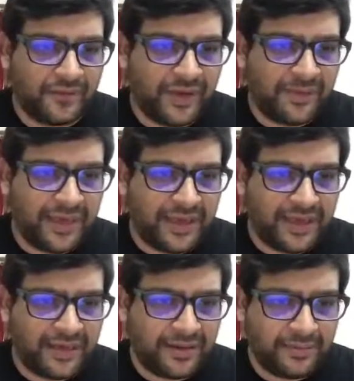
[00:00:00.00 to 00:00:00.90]
will
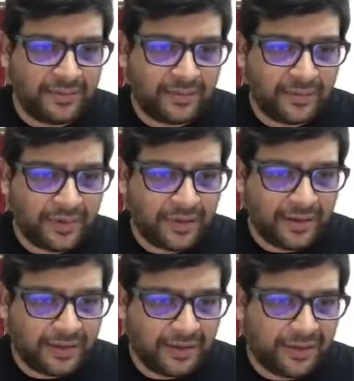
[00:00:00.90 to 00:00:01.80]
be
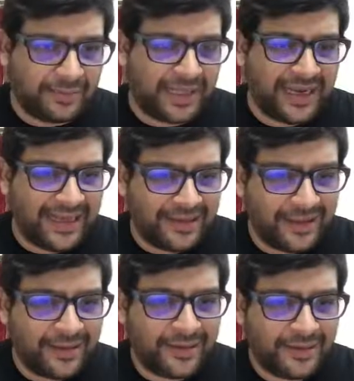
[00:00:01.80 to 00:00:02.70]
something like
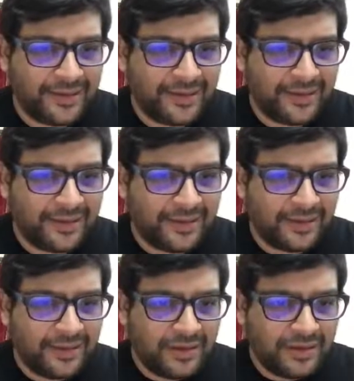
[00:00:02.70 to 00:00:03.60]
this.
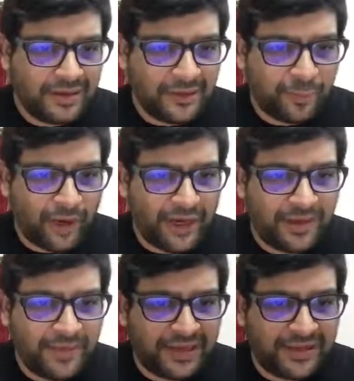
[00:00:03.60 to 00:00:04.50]
This point
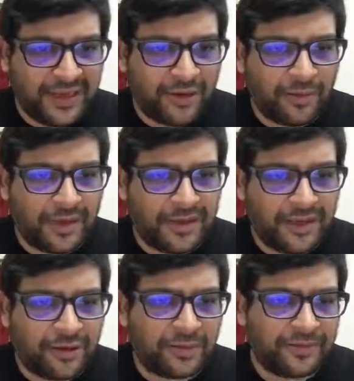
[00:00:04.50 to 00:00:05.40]
will be 3,
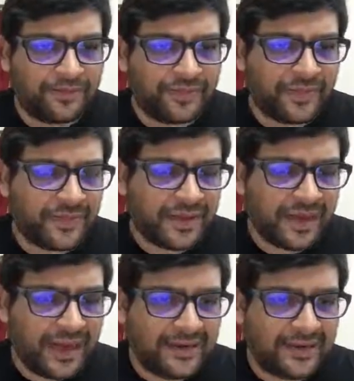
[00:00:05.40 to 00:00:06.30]
0
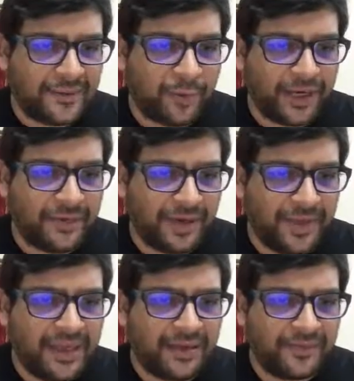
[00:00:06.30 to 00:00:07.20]
and this point will
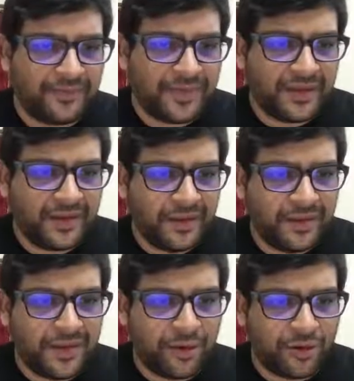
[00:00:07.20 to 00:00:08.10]
be
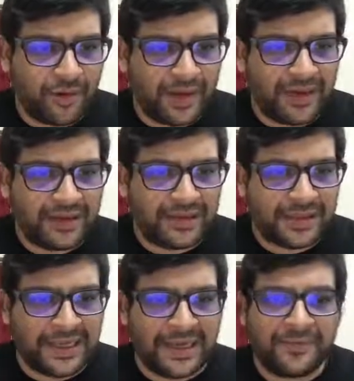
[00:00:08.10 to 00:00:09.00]
0,
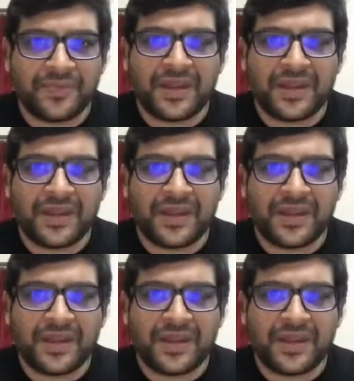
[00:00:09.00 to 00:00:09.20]
3.